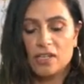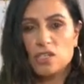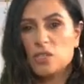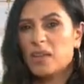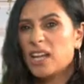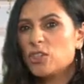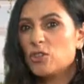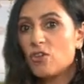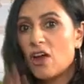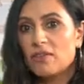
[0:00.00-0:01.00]
She's been actually
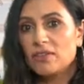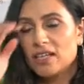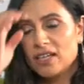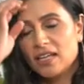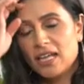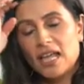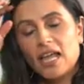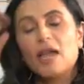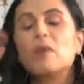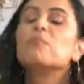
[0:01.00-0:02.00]
traveling
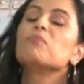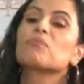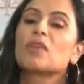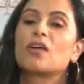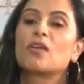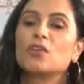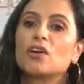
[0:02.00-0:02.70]
around